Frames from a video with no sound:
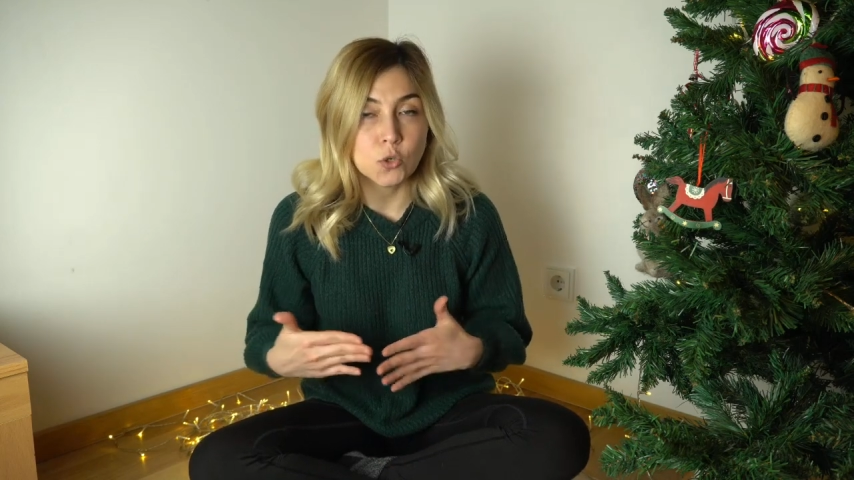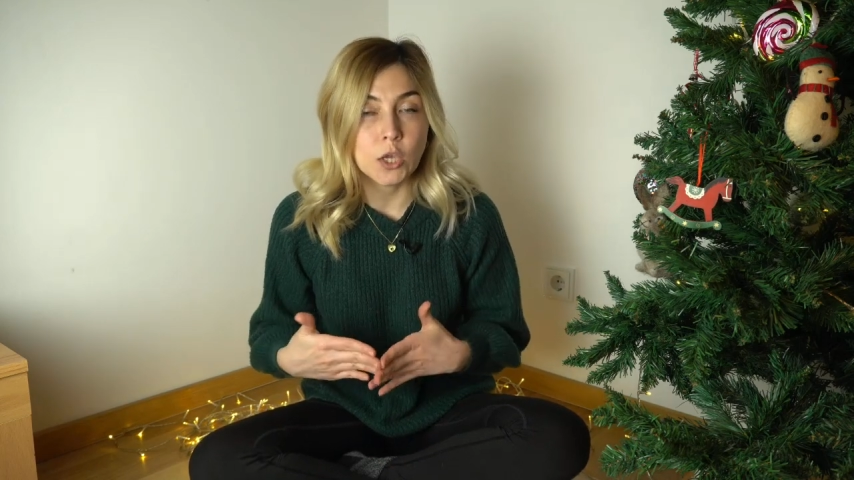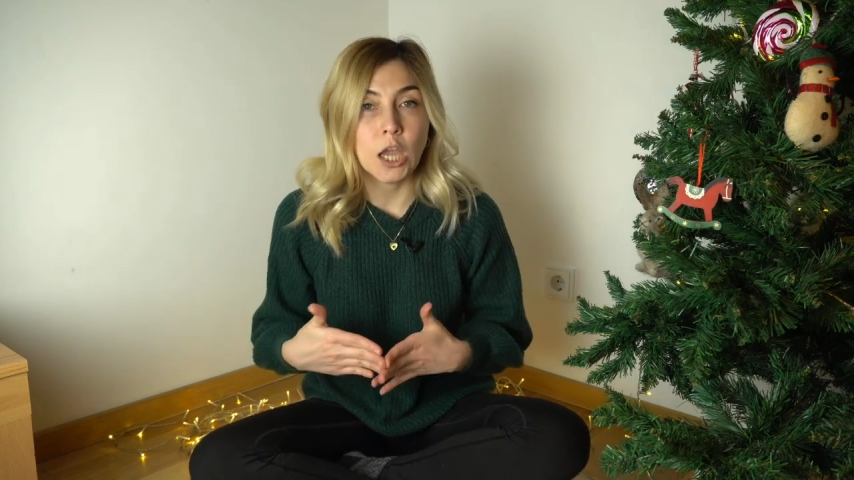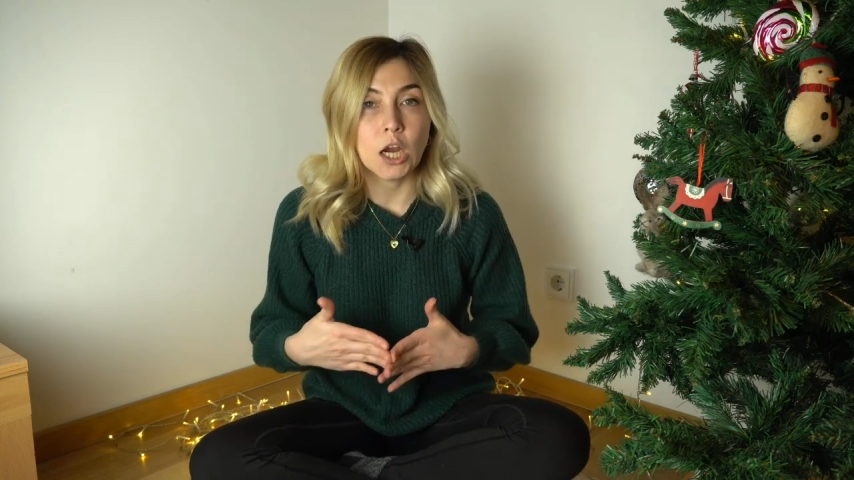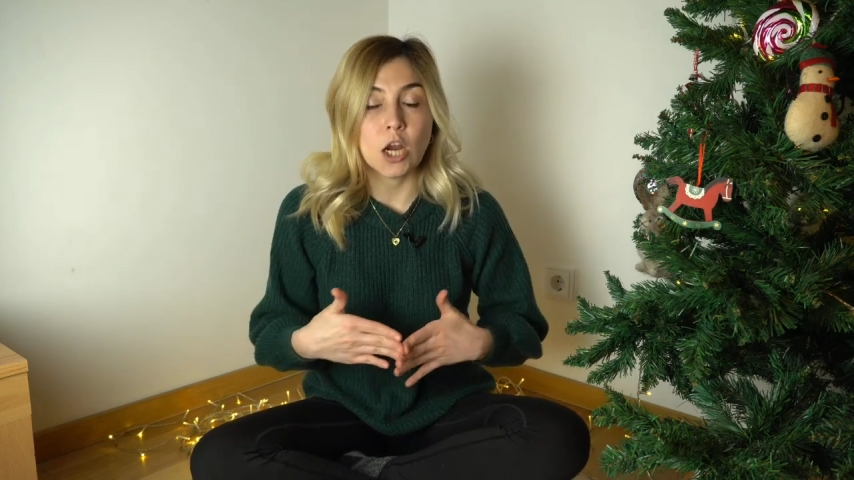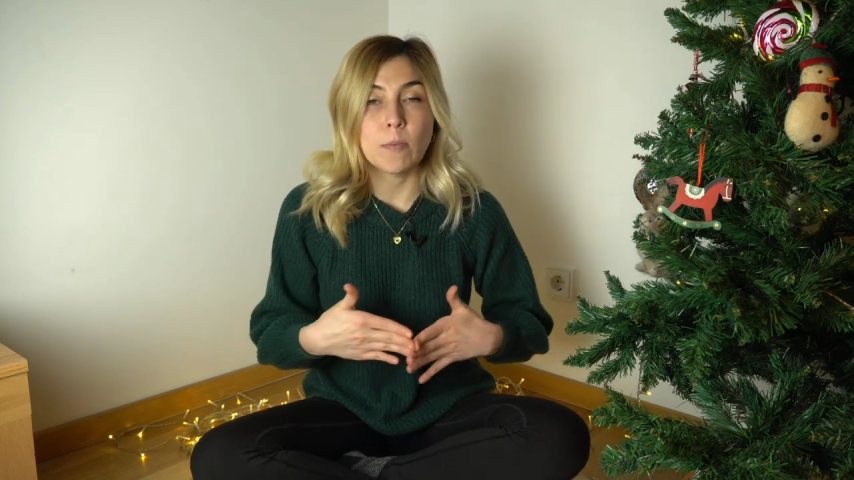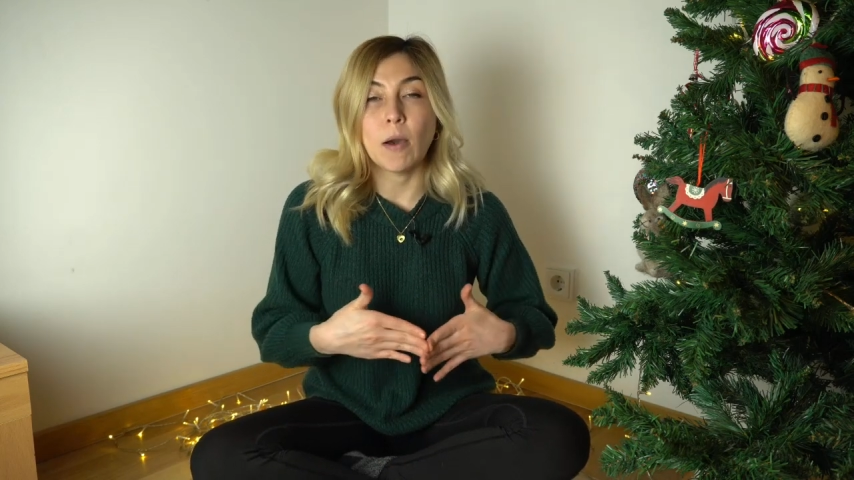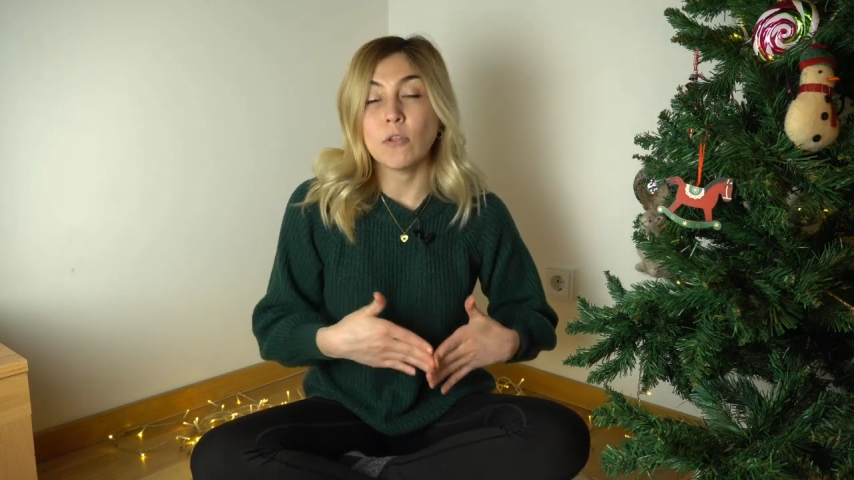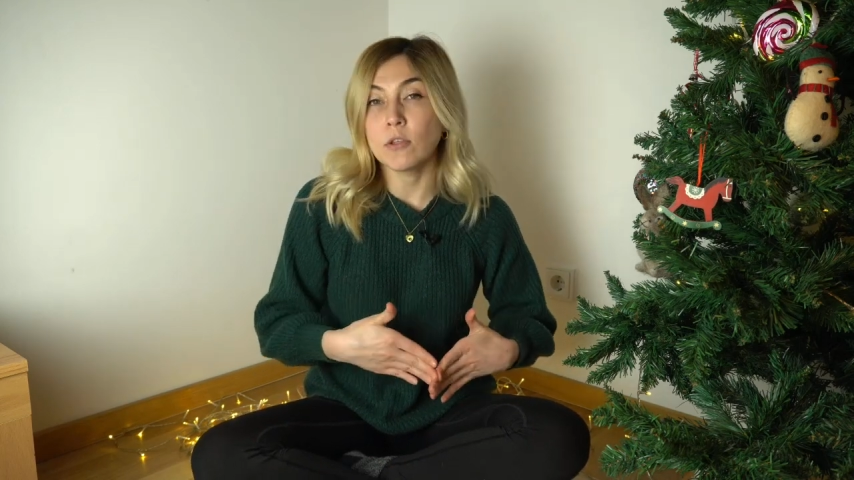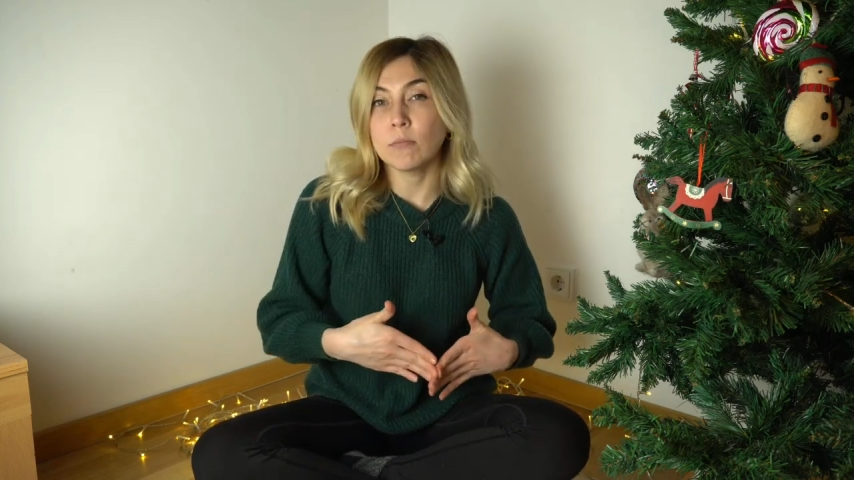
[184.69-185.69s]
to care
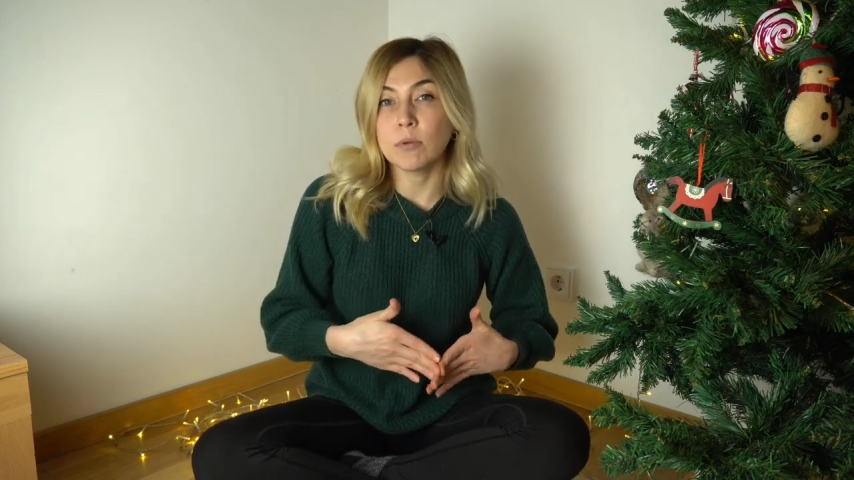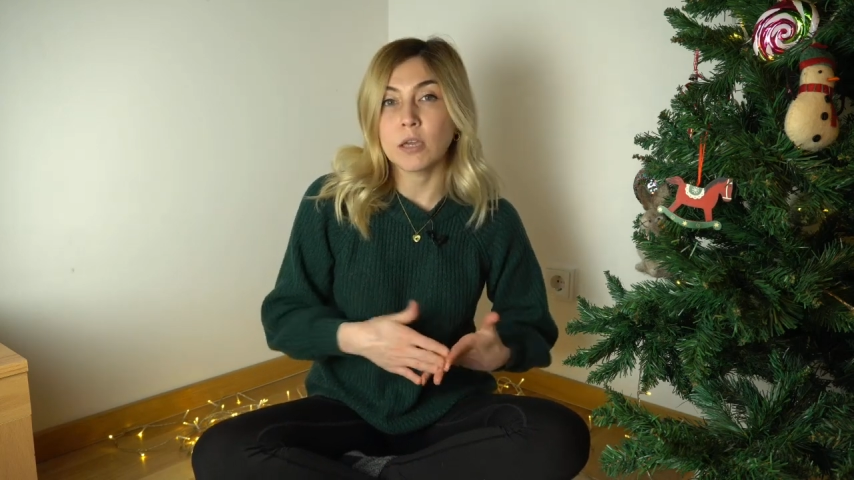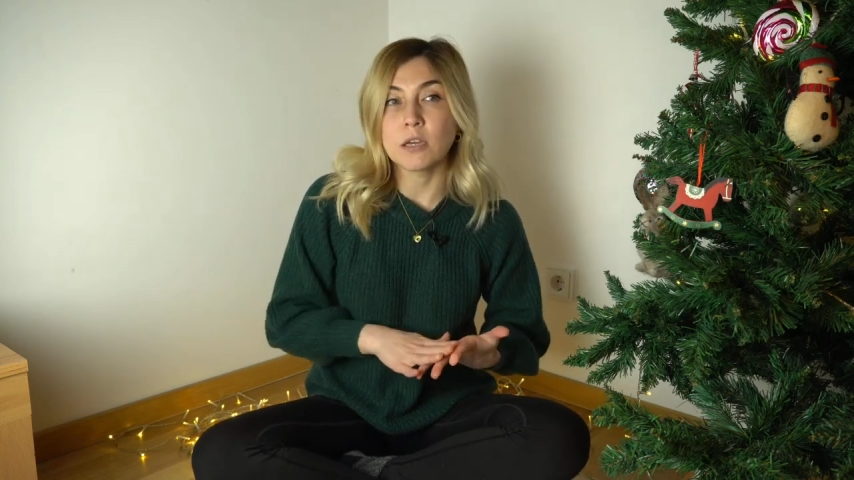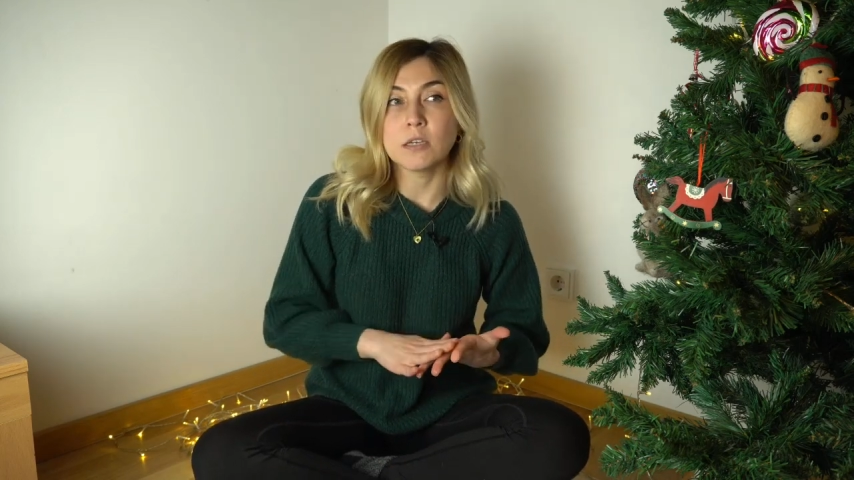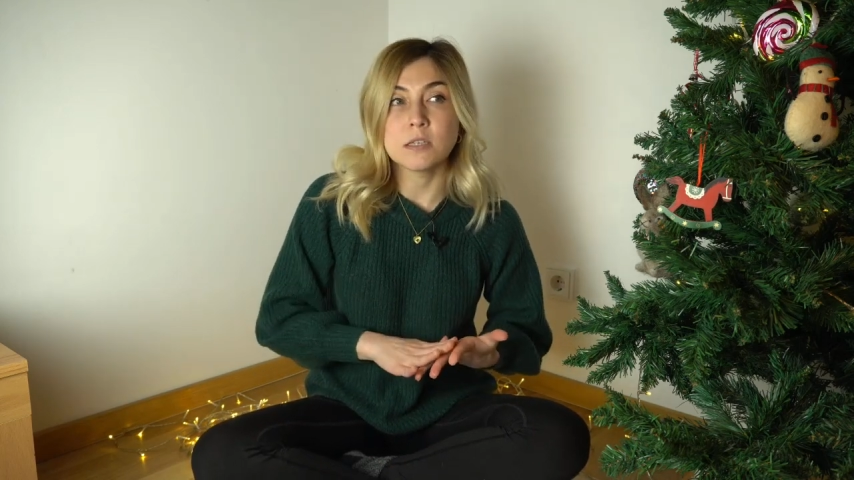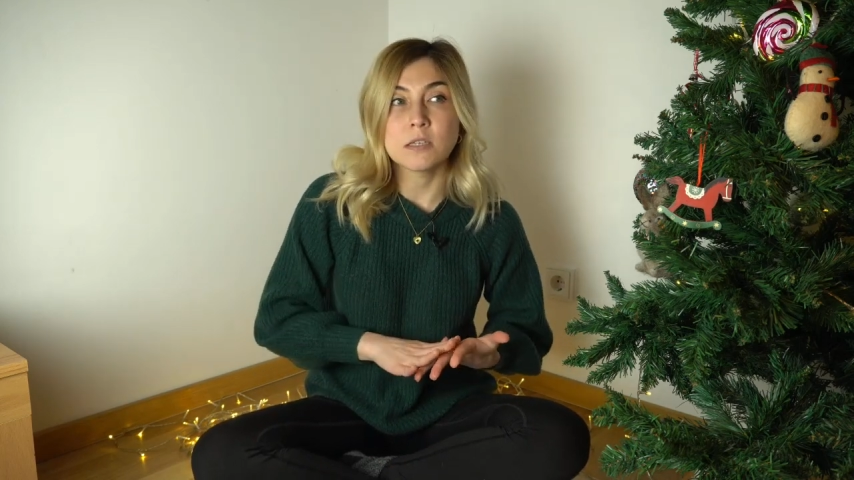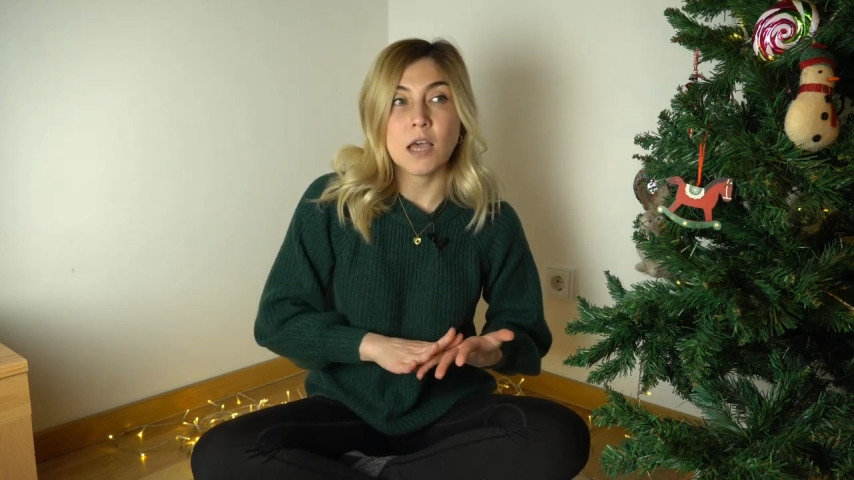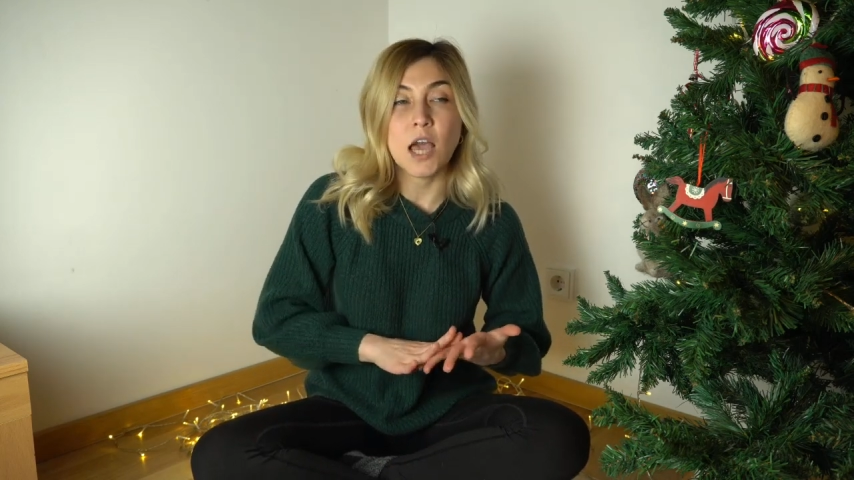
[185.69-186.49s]
about them because